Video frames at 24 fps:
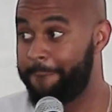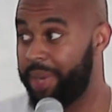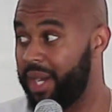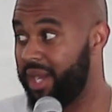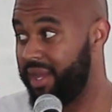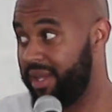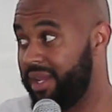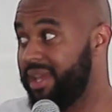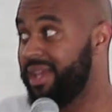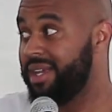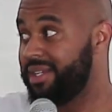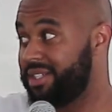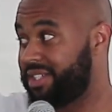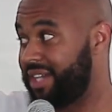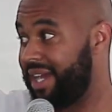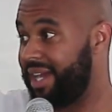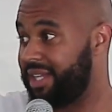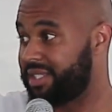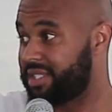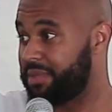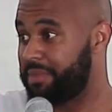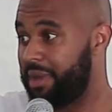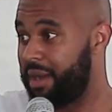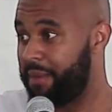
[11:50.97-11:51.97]
But shout
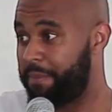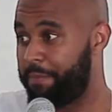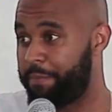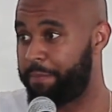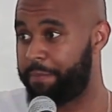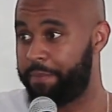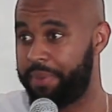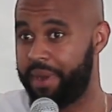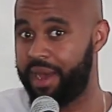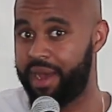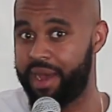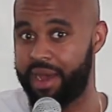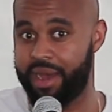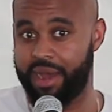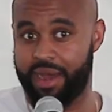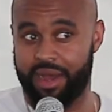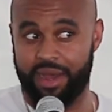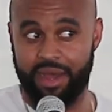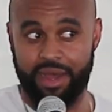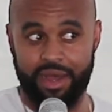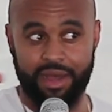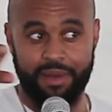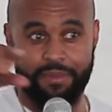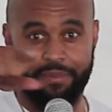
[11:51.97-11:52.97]
out to my
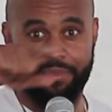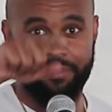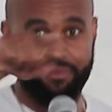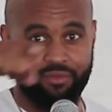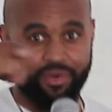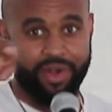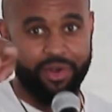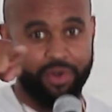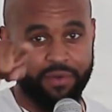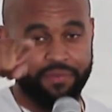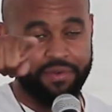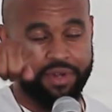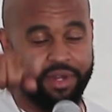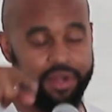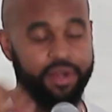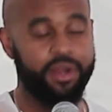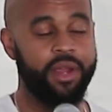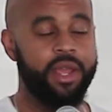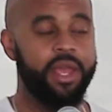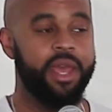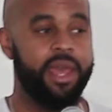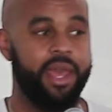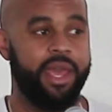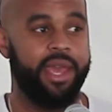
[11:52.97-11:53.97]
pop right over there.
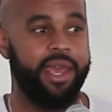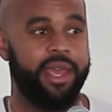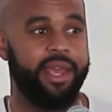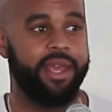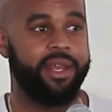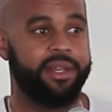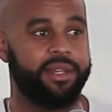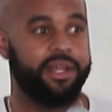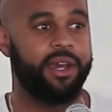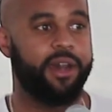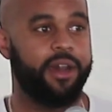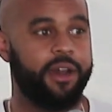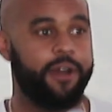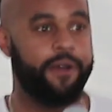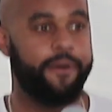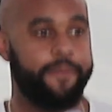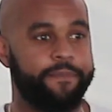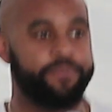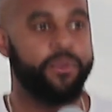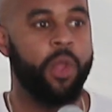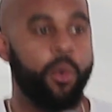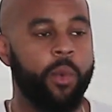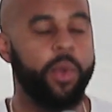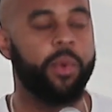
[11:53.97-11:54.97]
And
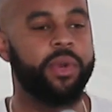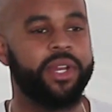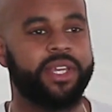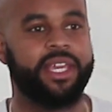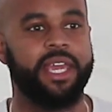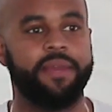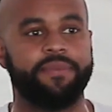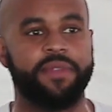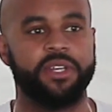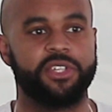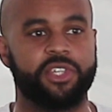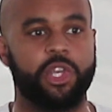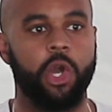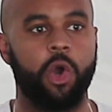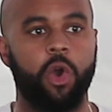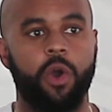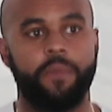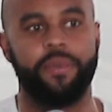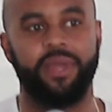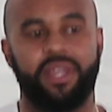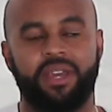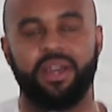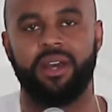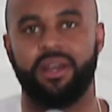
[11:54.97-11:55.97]
we want to keep this
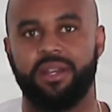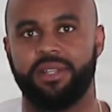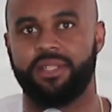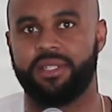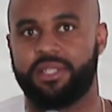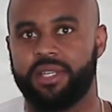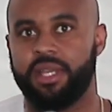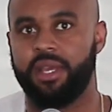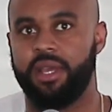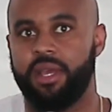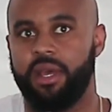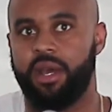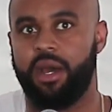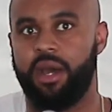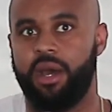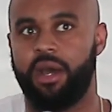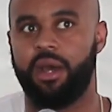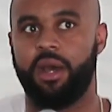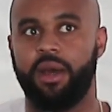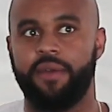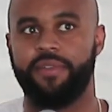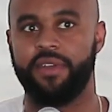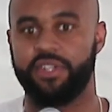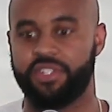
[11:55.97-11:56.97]
going because
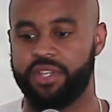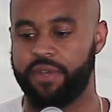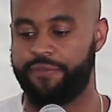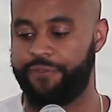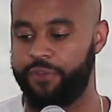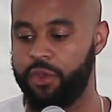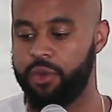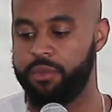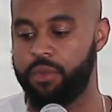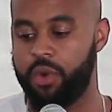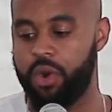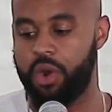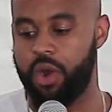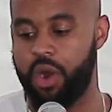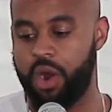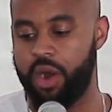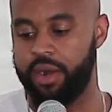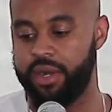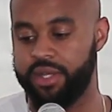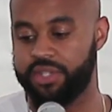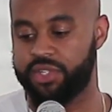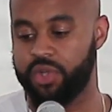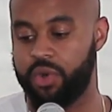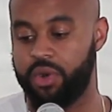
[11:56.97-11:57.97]
there's a few more
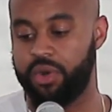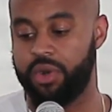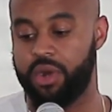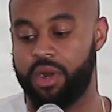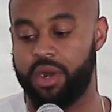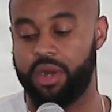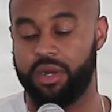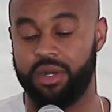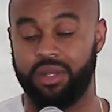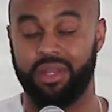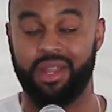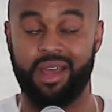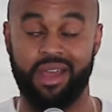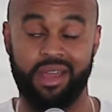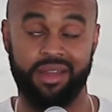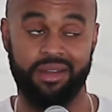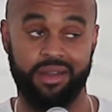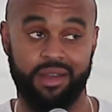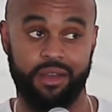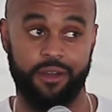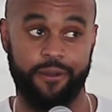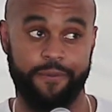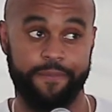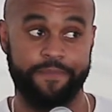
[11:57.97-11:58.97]
artists on our
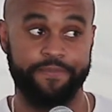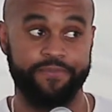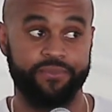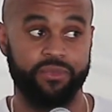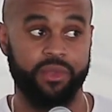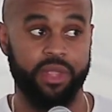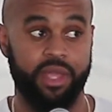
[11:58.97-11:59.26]
lineup.